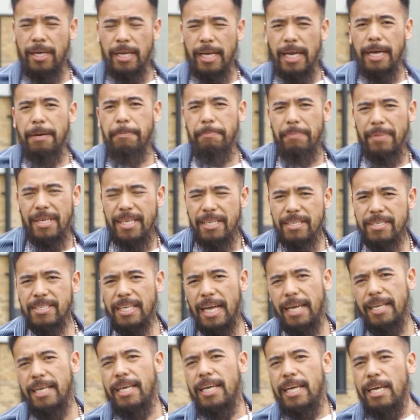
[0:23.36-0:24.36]
It means
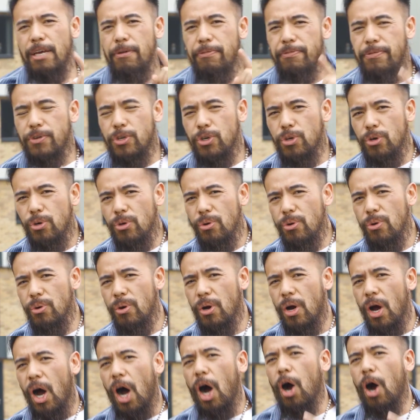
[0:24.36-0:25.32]
that if you